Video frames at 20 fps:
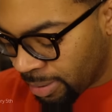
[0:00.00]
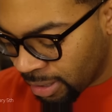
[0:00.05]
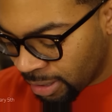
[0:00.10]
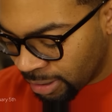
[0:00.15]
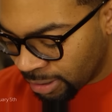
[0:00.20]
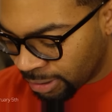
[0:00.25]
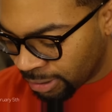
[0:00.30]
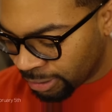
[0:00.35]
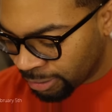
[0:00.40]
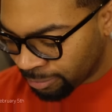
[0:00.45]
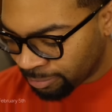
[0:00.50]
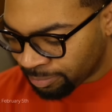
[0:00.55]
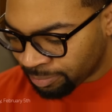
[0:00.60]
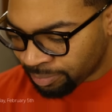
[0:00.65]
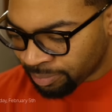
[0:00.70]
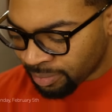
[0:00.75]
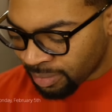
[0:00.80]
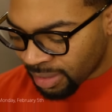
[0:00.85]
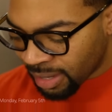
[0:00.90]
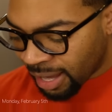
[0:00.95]
bun. I
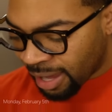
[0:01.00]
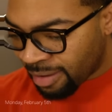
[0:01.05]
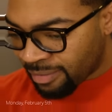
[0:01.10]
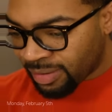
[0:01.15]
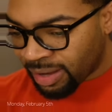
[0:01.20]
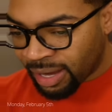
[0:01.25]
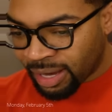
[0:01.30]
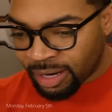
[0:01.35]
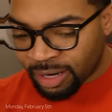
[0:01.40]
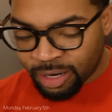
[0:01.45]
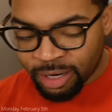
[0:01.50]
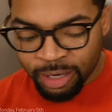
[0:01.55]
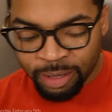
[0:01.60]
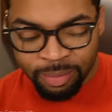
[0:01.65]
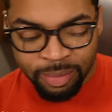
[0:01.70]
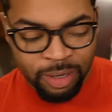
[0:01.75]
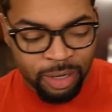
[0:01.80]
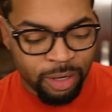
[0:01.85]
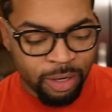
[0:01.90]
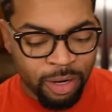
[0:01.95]
haven't had a honey
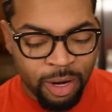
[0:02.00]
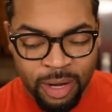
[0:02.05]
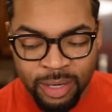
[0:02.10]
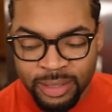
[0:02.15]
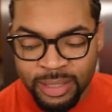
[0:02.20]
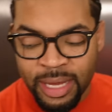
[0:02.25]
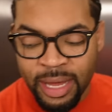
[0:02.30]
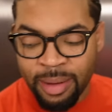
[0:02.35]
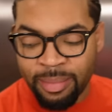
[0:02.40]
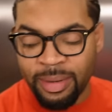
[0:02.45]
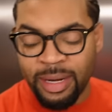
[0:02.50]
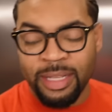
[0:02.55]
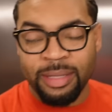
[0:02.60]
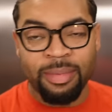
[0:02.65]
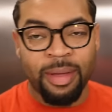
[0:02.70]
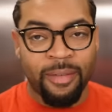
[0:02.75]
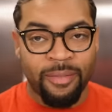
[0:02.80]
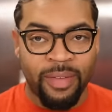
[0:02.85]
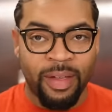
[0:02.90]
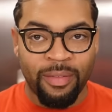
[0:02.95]
bun in a long time. That's
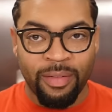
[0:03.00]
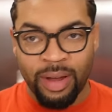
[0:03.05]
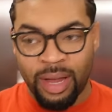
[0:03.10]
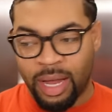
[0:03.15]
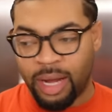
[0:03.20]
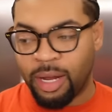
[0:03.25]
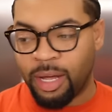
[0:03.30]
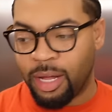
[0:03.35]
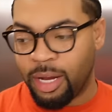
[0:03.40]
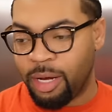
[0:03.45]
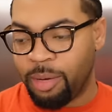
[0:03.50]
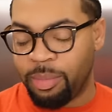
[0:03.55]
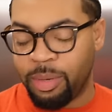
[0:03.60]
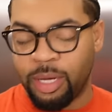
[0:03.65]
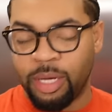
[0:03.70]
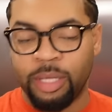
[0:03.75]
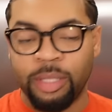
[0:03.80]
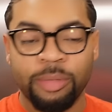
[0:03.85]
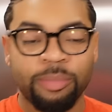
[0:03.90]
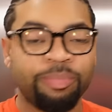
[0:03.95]
my favorite kind of honey
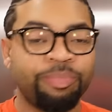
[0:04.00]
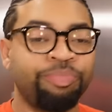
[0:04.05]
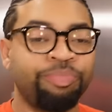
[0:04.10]
bun.